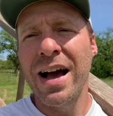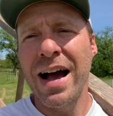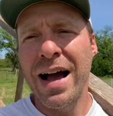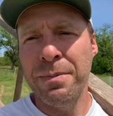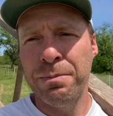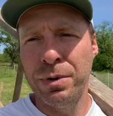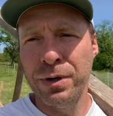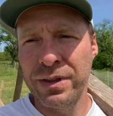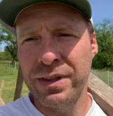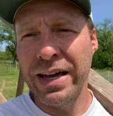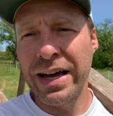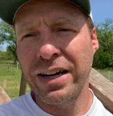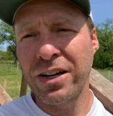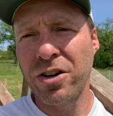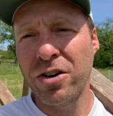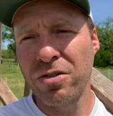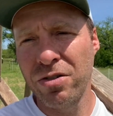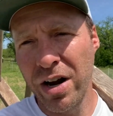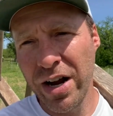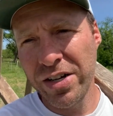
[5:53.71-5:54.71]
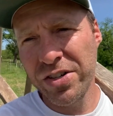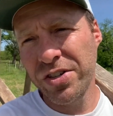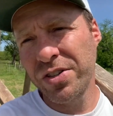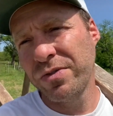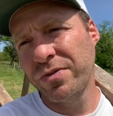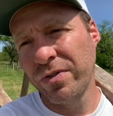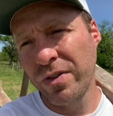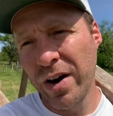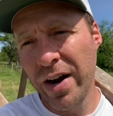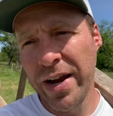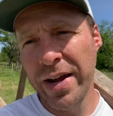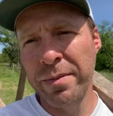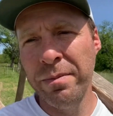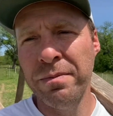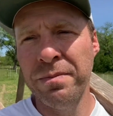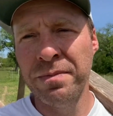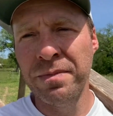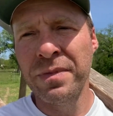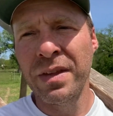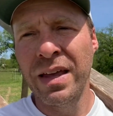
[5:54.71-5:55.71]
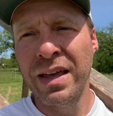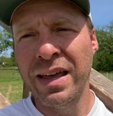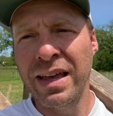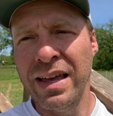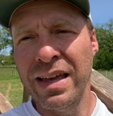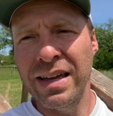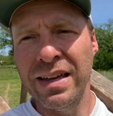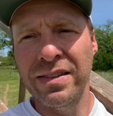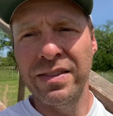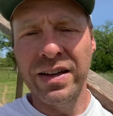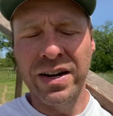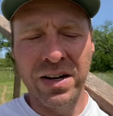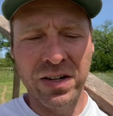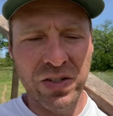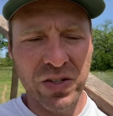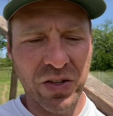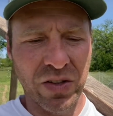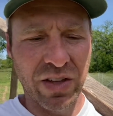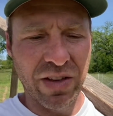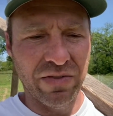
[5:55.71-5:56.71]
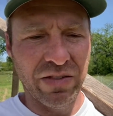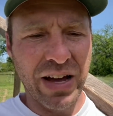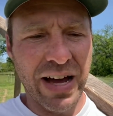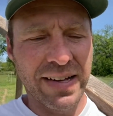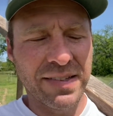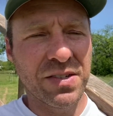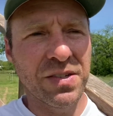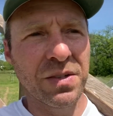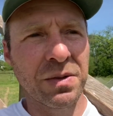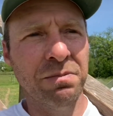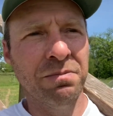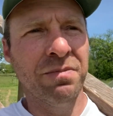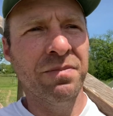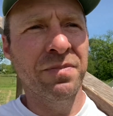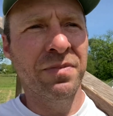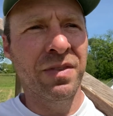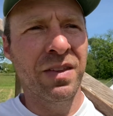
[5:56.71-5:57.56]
I put that crushed frame in there, so they've got some